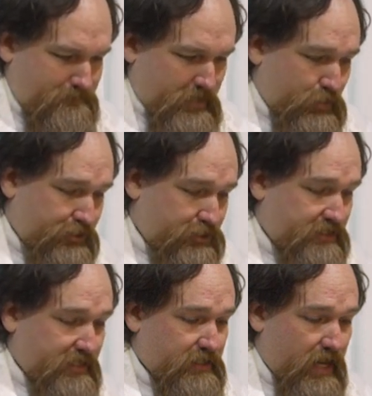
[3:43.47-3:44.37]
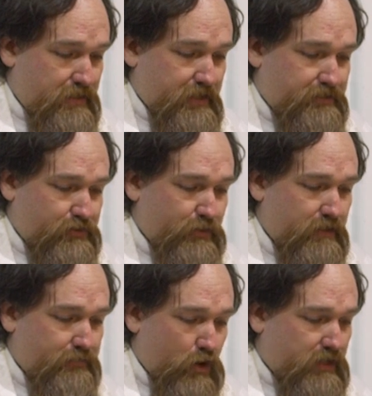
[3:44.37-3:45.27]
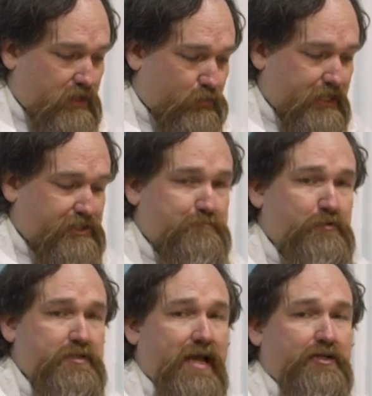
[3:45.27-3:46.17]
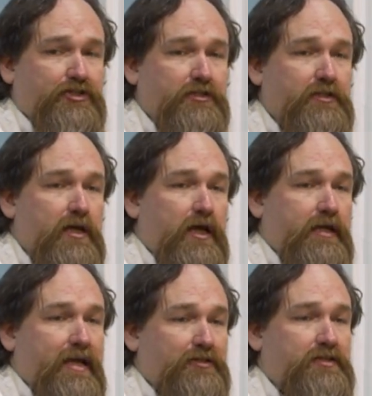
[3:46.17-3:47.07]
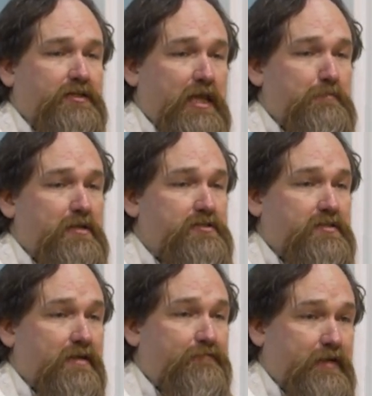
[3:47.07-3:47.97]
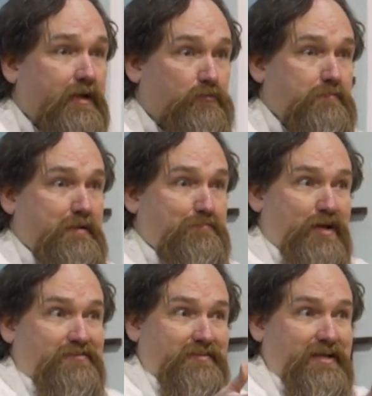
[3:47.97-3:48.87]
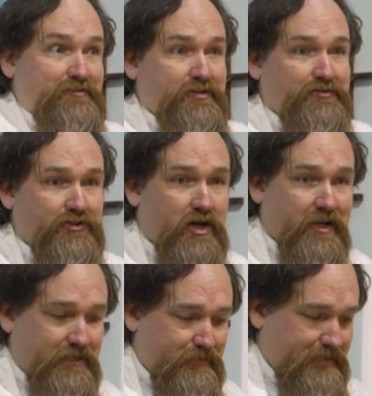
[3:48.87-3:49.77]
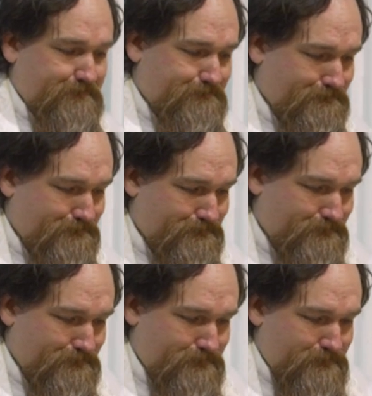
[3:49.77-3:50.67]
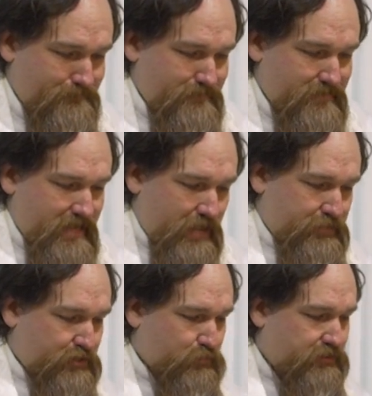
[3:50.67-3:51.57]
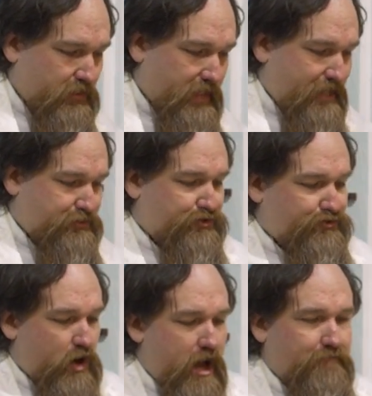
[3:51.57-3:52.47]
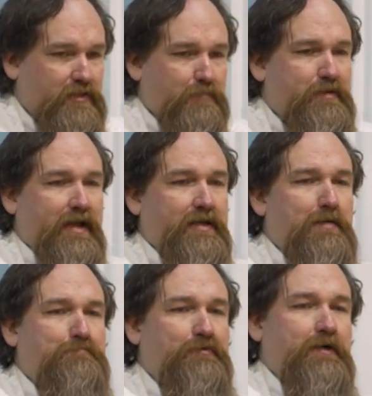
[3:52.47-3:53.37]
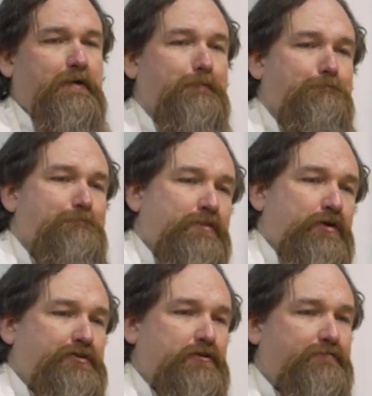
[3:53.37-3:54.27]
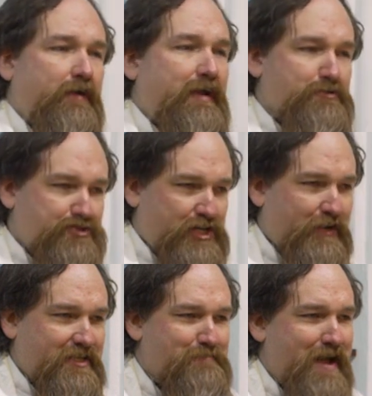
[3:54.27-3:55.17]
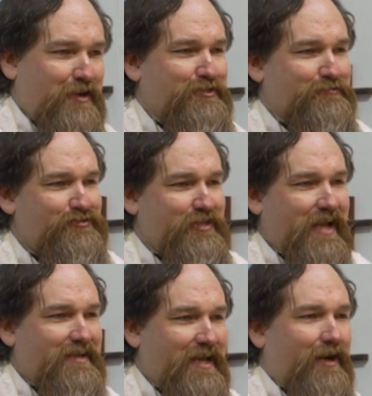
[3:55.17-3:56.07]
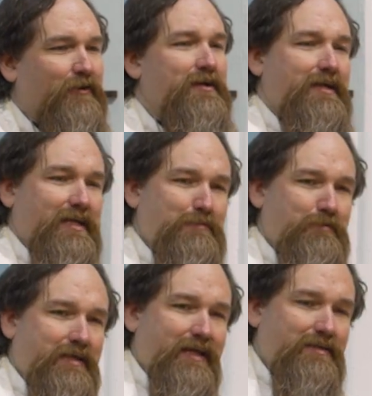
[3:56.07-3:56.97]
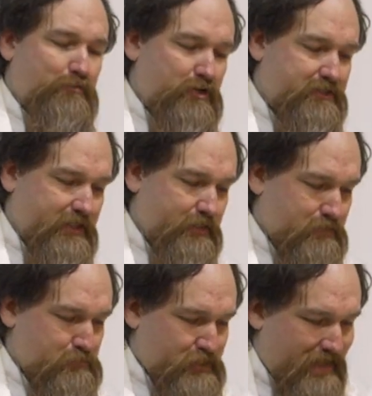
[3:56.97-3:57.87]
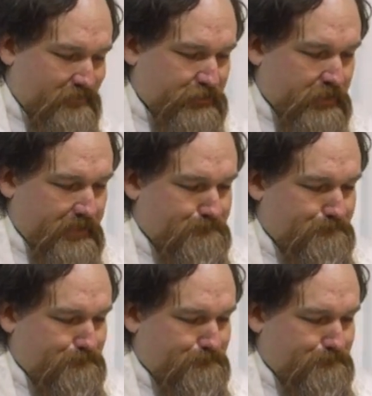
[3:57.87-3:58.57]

The Christians had done this to invoke Christ's protection against the demons that they figured would be present at such an augury. And this was the last straw for the pagan emperor. They're interfering with serious matters of state now, and he began to persecute them savagely.